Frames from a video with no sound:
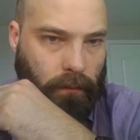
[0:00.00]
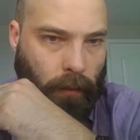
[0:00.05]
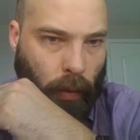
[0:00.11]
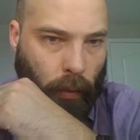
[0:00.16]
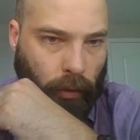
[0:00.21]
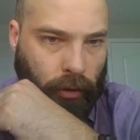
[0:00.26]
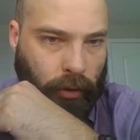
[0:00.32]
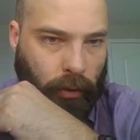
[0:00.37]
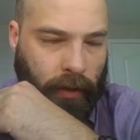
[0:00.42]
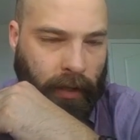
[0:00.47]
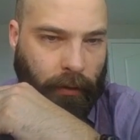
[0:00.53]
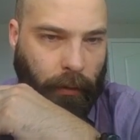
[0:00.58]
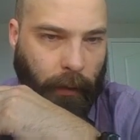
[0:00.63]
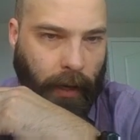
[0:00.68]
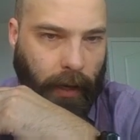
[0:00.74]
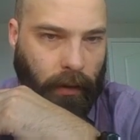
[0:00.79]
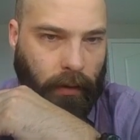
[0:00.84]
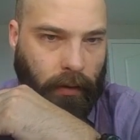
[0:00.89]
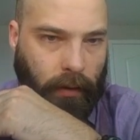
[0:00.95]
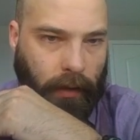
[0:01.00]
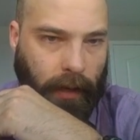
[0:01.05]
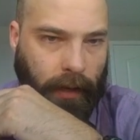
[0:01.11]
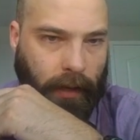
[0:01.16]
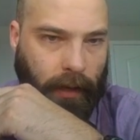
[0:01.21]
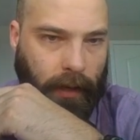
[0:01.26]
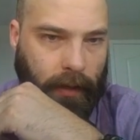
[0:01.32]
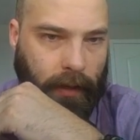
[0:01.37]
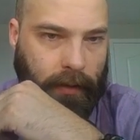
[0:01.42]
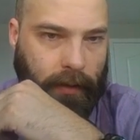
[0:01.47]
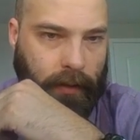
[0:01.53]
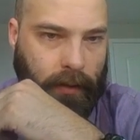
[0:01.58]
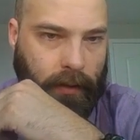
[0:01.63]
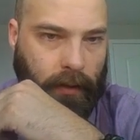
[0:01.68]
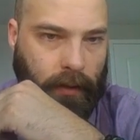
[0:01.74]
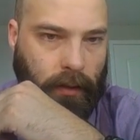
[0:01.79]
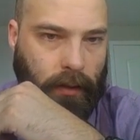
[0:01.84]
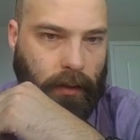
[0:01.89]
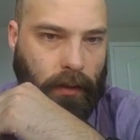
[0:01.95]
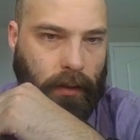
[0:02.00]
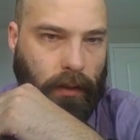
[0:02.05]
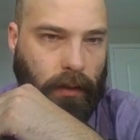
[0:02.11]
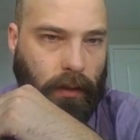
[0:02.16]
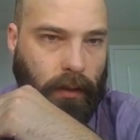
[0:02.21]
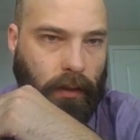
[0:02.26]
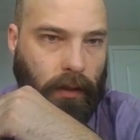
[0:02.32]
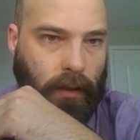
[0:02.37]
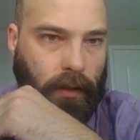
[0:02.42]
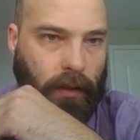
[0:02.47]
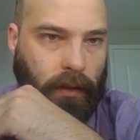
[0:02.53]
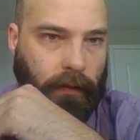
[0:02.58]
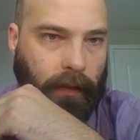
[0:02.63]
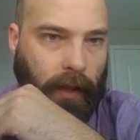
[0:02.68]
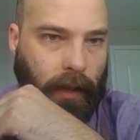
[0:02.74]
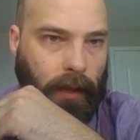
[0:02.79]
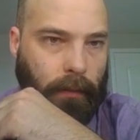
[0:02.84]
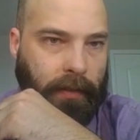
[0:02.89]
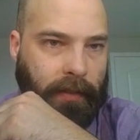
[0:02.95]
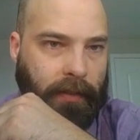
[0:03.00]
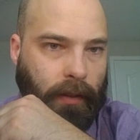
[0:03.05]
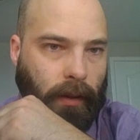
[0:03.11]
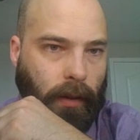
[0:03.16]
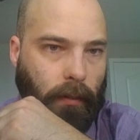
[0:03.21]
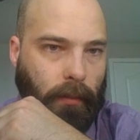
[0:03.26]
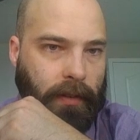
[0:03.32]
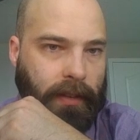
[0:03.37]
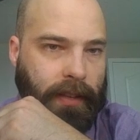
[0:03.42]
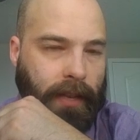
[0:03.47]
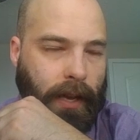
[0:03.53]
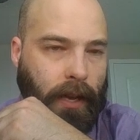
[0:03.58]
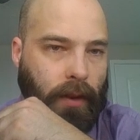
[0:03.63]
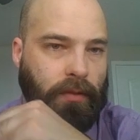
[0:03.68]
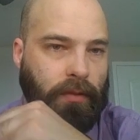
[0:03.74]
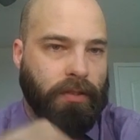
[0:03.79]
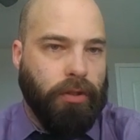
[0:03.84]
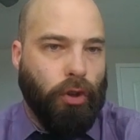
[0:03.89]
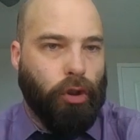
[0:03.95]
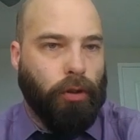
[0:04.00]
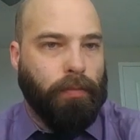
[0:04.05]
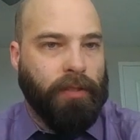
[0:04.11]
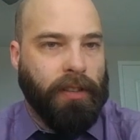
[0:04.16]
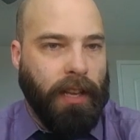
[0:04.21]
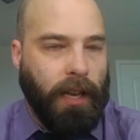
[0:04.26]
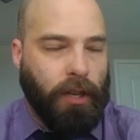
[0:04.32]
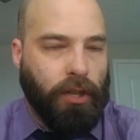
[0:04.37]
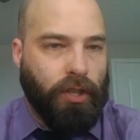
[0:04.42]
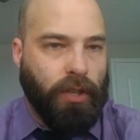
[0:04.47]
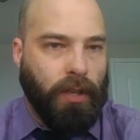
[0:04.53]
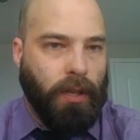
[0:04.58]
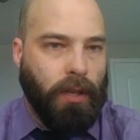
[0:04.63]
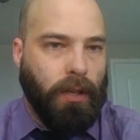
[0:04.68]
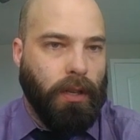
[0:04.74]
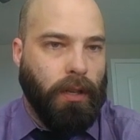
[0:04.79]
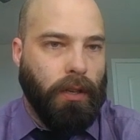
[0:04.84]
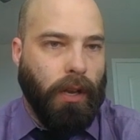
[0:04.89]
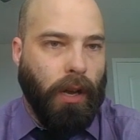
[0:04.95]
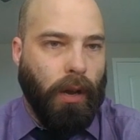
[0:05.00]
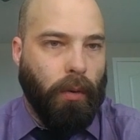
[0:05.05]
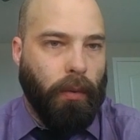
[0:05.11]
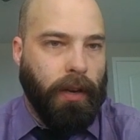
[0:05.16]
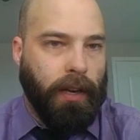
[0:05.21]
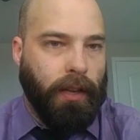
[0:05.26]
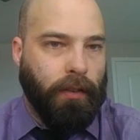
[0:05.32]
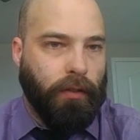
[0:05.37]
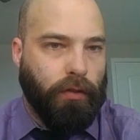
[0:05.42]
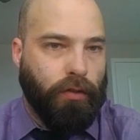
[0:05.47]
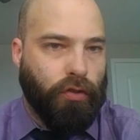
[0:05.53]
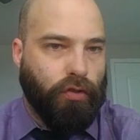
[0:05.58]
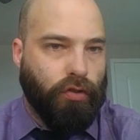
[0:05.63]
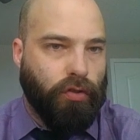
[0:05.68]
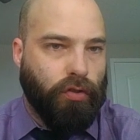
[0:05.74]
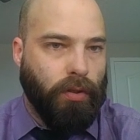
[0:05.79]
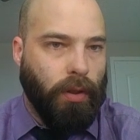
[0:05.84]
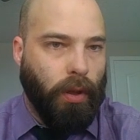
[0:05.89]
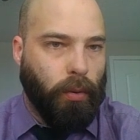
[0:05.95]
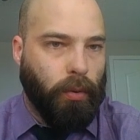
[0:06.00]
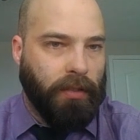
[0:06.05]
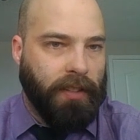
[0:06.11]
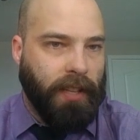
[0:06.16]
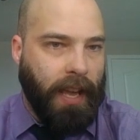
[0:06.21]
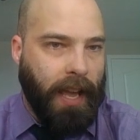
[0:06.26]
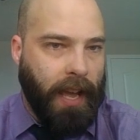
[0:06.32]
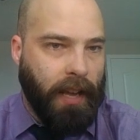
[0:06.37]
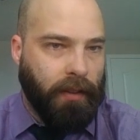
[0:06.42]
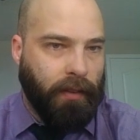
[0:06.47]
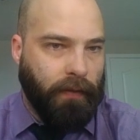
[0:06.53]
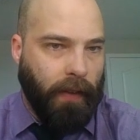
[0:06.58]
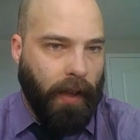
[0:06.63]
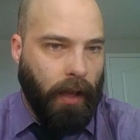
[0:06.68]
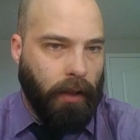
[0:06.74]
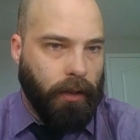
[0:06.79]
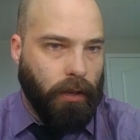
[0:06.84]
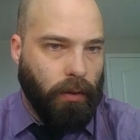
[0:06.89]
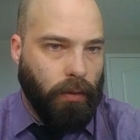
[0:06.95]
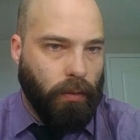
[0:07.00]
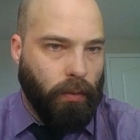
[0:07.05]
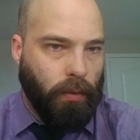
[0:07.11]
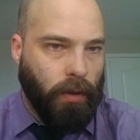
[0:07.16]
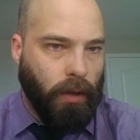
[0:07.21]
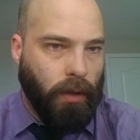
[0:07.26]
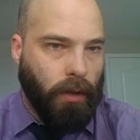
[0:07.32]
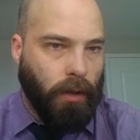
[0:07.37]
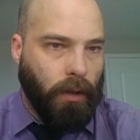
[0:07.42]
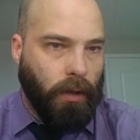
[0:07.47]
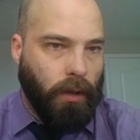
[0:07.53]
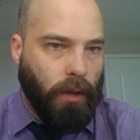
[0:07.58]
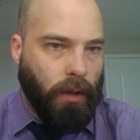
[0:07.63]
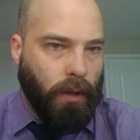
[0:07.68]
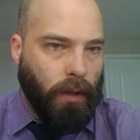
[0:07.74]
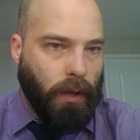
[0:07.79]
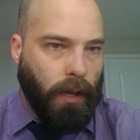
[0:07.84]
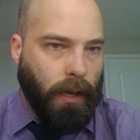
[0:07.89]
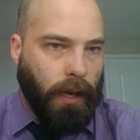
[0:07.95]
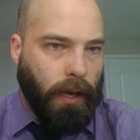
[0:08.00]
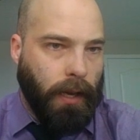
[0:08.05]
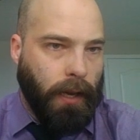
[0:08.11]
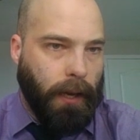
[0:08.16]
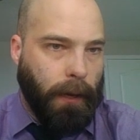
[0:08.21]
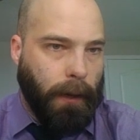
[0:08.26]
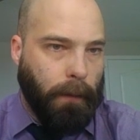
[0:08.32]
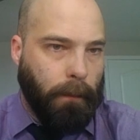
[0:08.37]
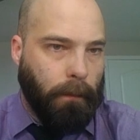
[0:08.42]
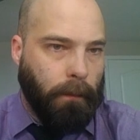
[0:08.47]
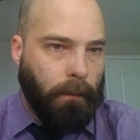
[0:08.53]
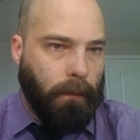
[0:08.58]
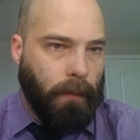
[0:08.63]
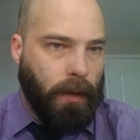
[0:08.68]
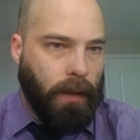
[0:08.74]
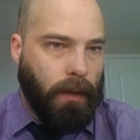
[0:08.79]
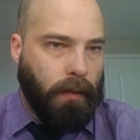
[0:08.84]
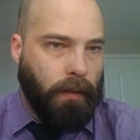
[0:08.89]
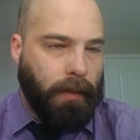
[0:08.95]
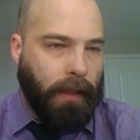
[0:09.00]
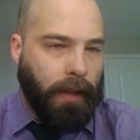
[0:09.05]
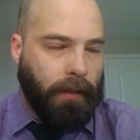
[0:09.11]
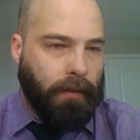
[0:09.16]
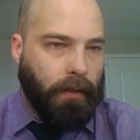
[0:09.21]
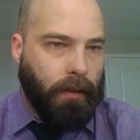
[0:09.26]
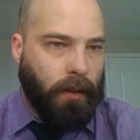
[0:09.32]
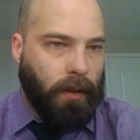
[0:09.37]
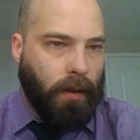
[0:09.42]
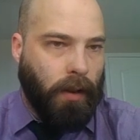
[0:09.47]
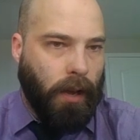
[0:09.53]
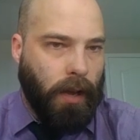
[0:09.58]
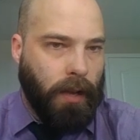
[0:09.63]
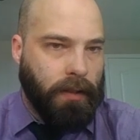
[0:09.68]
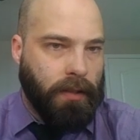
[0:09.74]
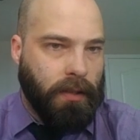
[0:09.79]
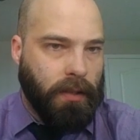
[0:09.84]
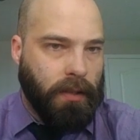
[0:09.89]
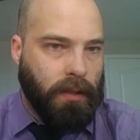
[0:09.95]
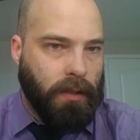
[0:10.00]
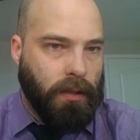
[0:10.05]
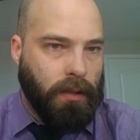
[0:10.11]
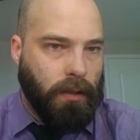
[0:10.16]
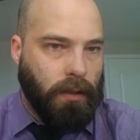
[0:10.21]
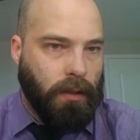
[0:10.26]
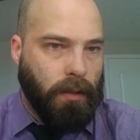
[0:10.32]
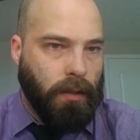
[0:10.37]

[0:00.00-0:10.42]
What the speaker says: We'll do it this way. Let us develop some towns, local production. No, it is local tax value. That's the cost.